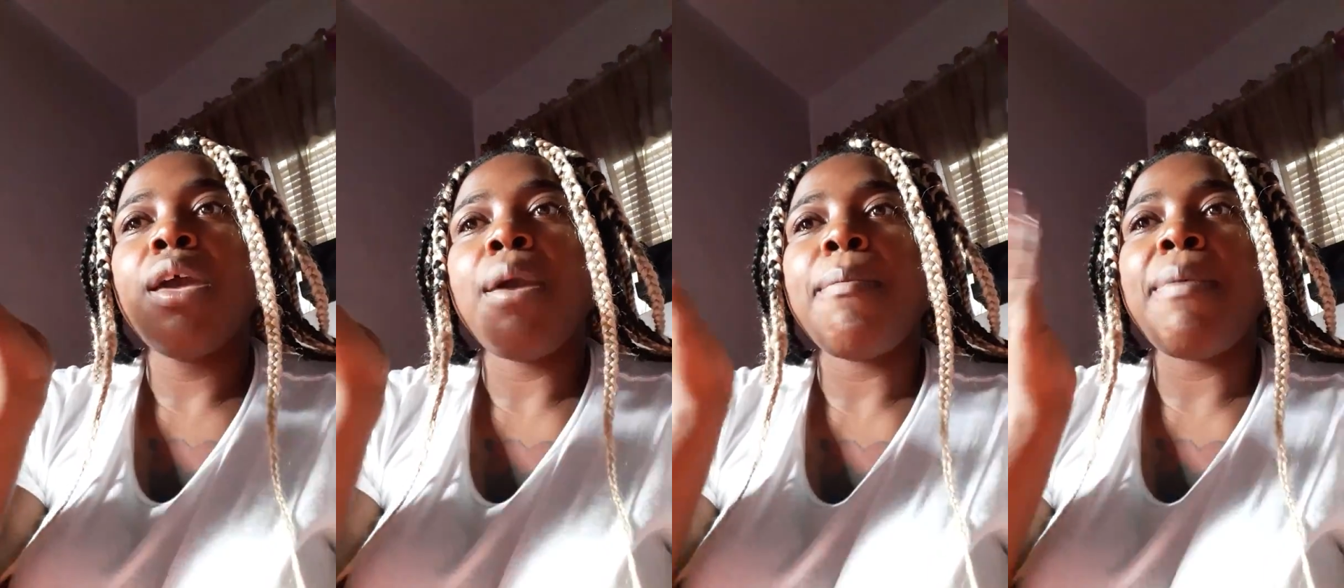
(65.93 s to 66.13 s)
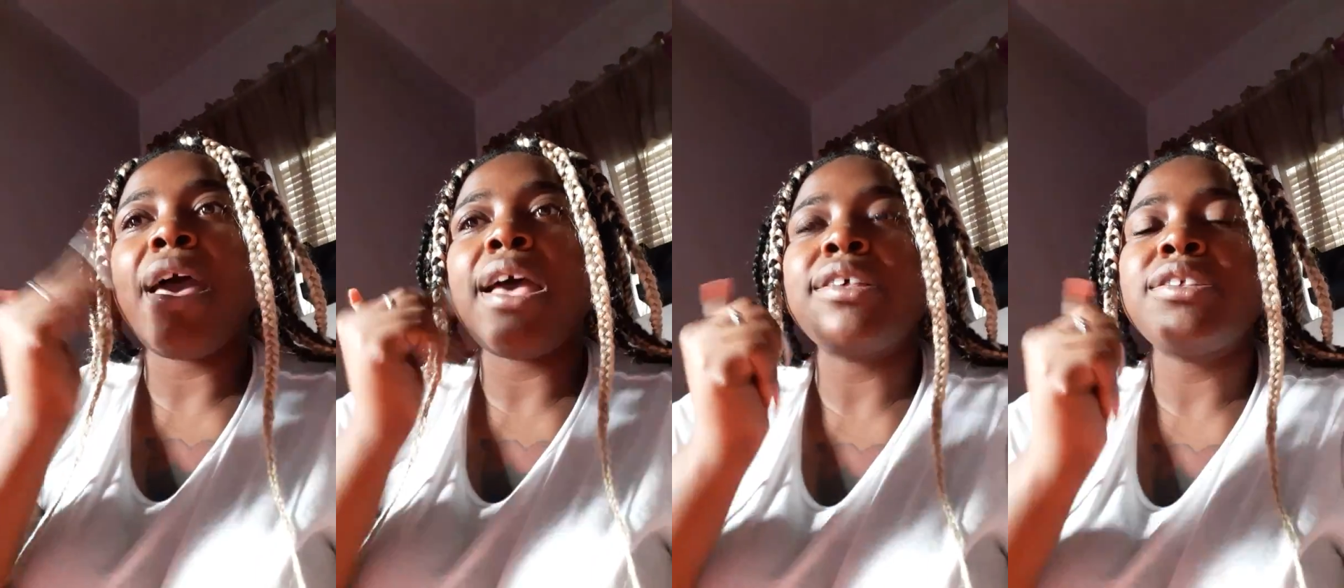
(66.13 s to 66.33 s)

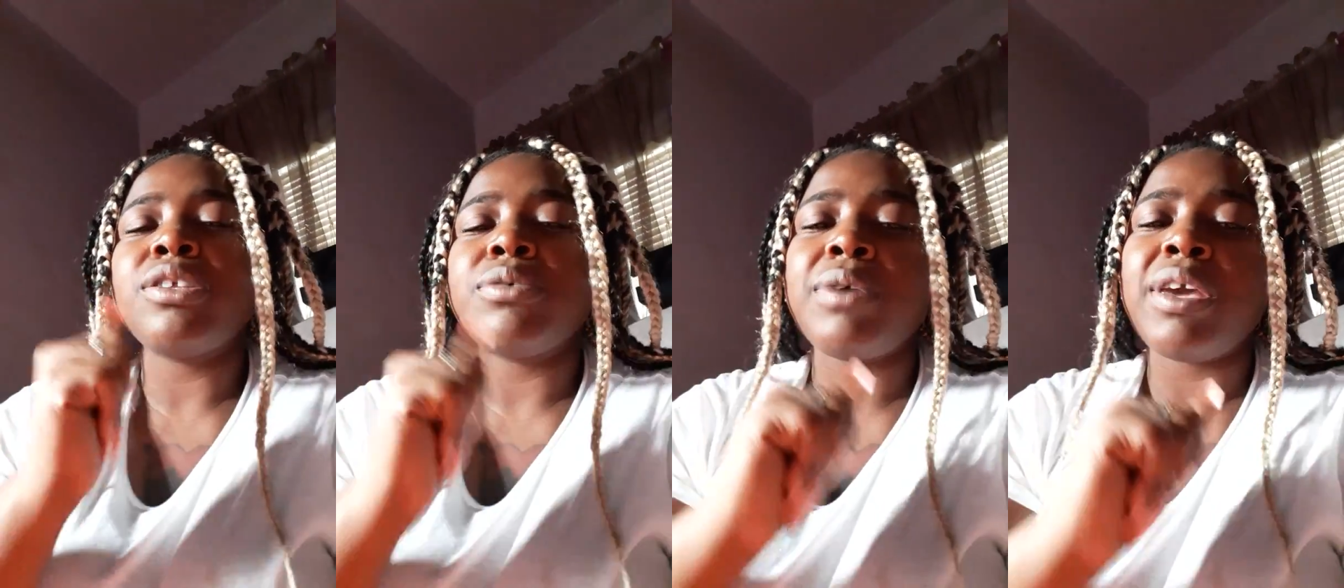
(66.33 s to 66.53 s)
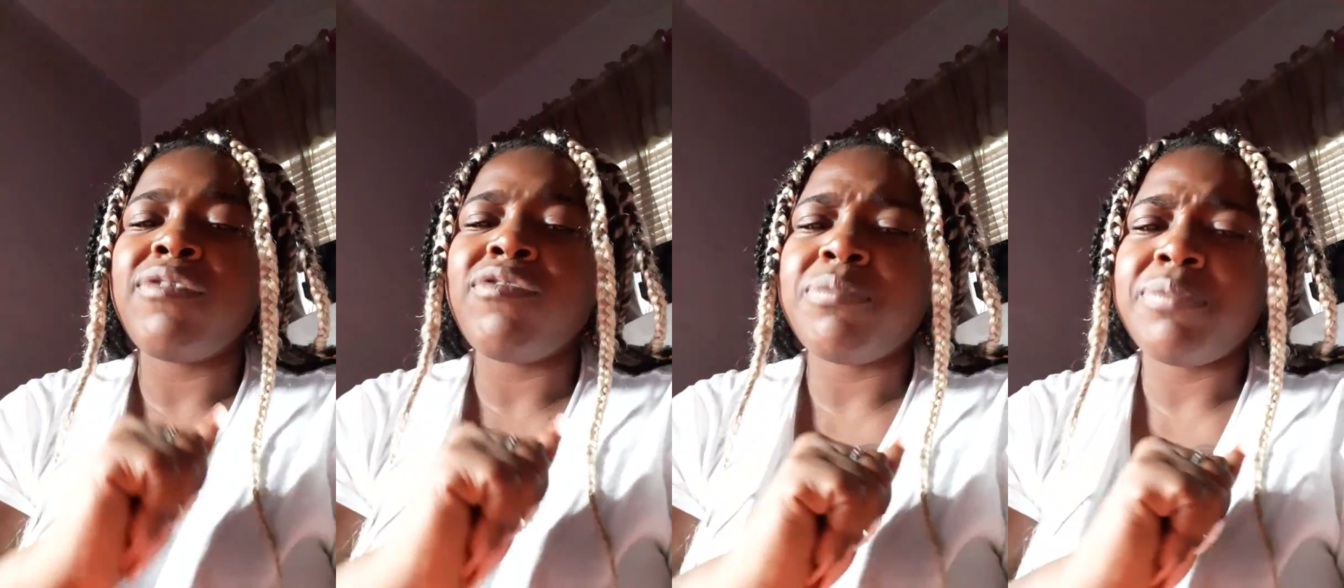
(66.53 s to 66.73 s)
passed
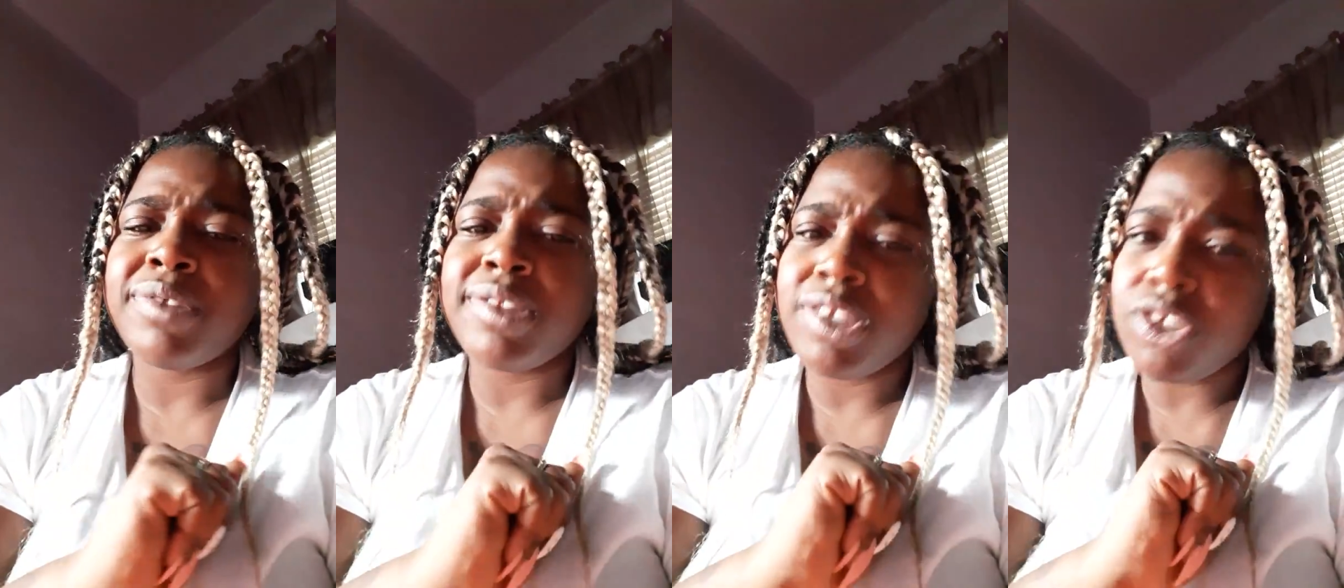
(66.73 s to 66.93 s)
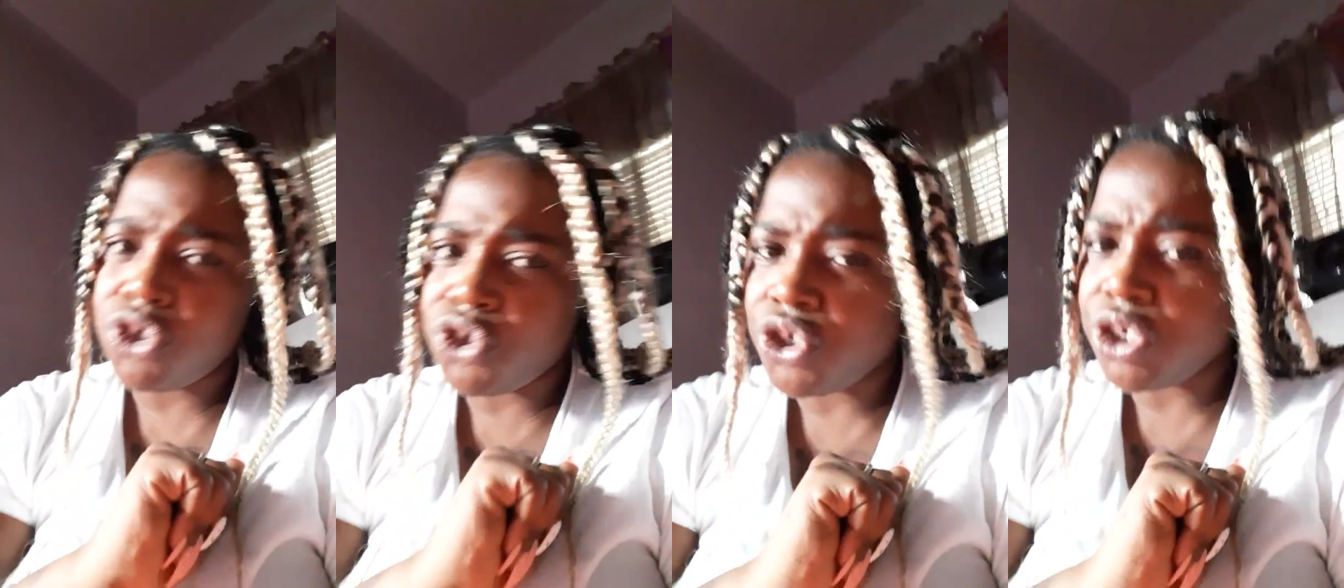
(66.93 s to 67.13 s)
away from a
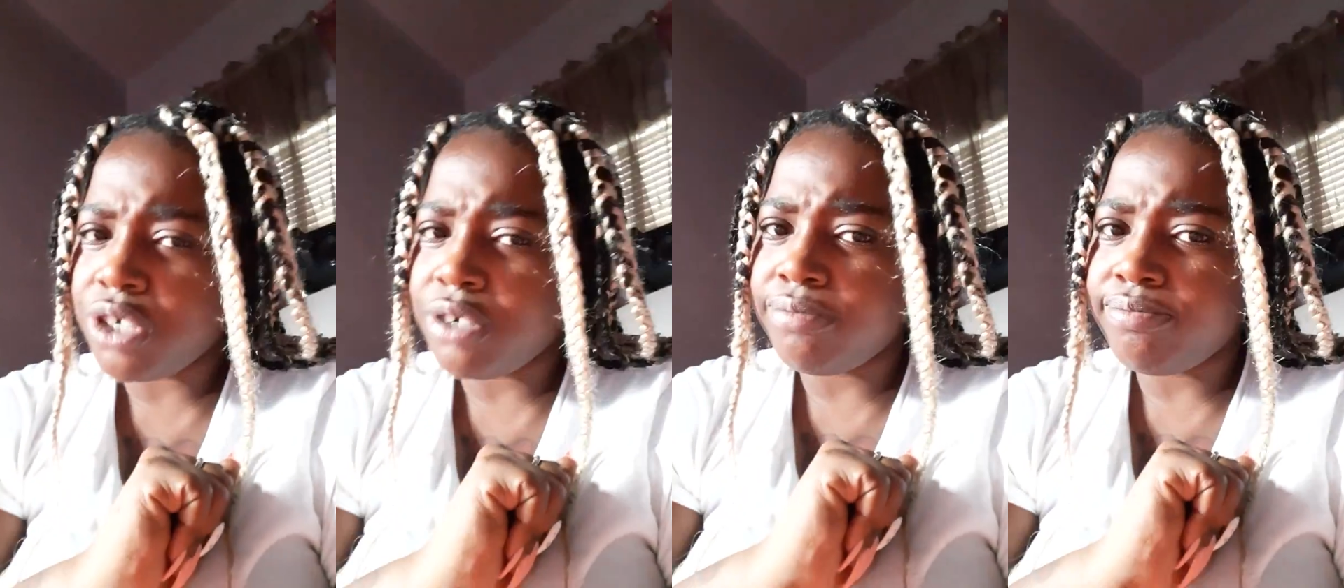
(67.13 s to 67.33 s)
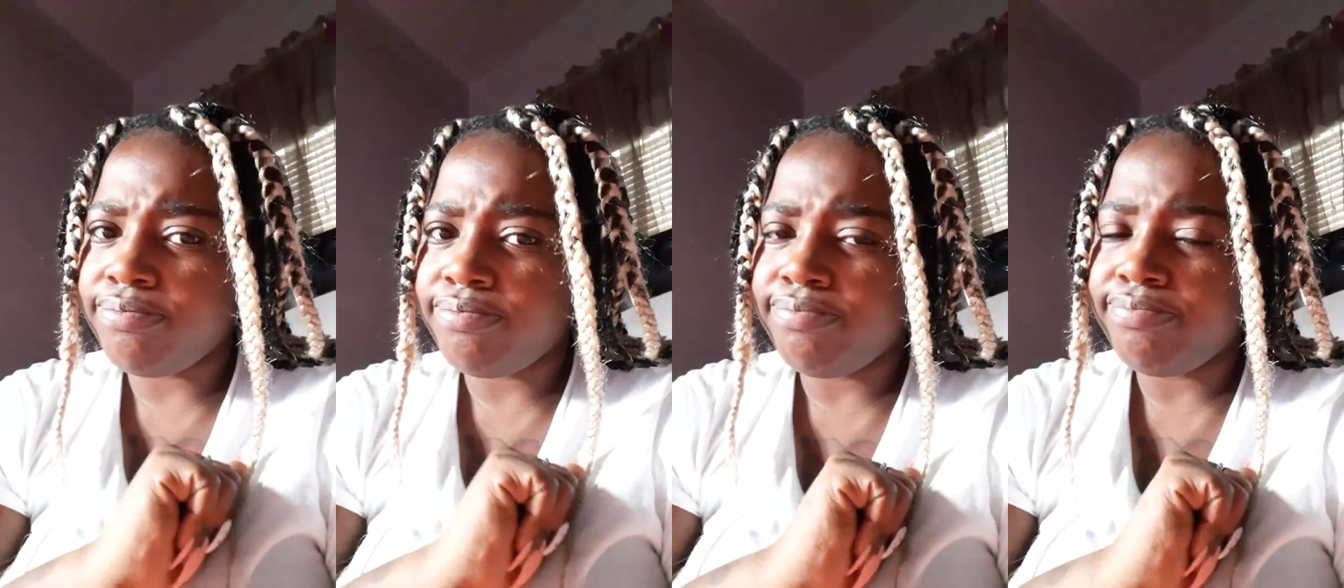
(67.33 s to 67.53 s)
seizure.